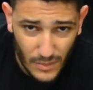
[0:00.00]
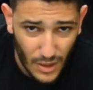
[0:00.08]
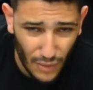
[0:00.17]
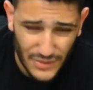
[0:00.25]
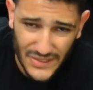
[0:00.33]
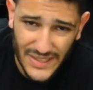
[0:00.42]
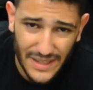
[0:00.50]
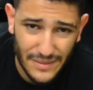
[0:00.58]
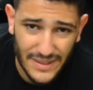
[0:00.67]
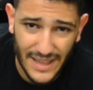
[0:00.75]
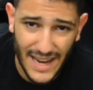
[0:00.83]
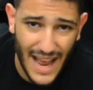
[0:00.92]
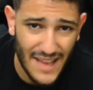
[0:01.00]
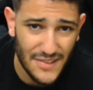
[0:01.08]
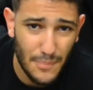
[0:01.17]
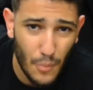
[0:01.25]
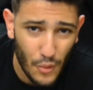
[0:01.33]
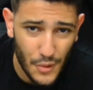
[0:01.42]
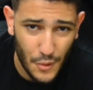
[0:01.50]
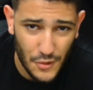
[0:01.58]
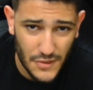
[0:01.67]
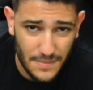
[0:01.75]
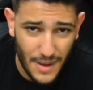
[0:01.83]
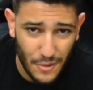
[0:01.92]
obviously given that it has more
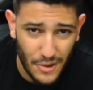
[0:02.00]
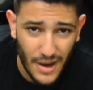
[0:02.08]
horsepower.